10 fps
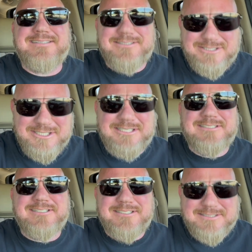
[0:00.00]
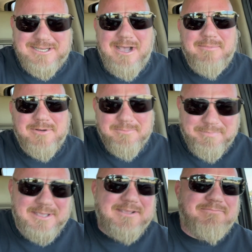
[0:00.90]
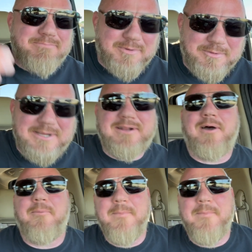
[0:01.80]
cheesy, double beef burrito.